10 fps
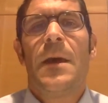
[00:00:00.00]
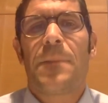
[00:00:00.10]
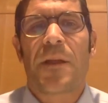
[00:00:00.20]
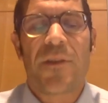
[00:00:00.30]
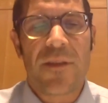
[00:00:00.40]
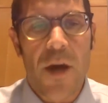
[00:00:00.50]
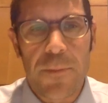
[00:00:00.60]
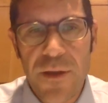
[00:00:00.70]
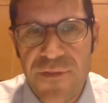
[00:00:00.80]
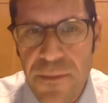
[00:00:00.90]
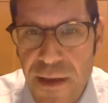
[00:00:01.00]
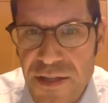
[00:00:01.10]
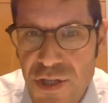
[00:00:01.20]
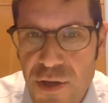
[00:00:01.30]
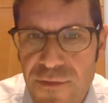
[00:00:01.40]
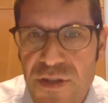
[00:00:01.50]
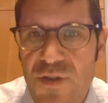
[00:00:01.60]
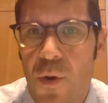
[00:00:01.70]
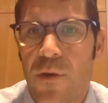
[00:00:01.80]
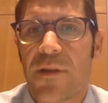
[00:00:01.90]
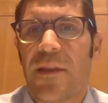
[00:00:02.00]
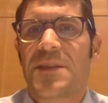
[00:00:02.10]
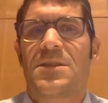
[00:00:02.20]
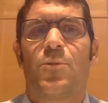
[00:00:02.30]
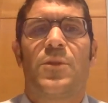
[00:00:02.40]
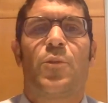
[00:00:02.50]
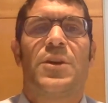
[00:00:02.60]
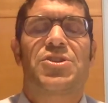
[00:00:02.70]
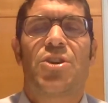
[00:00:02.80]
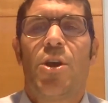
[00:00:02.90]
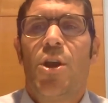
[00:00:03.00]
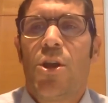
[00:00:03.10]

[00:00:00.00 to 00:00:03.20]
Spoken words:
But I think the uplifting message of the story, the lesson with which,